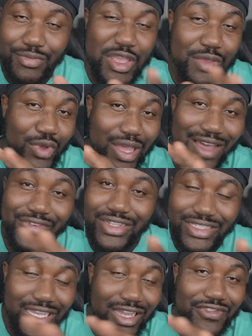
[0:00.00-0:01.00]
people have a
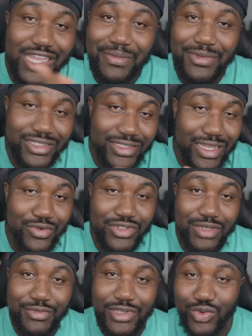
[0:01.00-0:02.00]
tough time
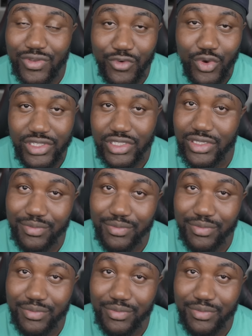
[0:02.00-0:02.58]
distinguishing between voices,